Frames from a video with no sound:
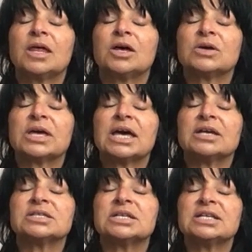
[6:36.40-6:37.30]
Okay,
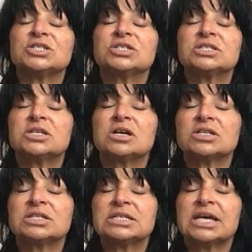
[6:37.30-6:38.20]
so let's just
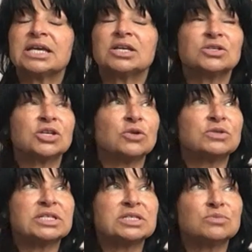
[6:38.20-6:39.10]
start to take
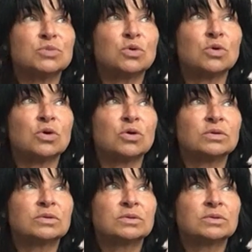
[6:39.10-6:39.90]
notice more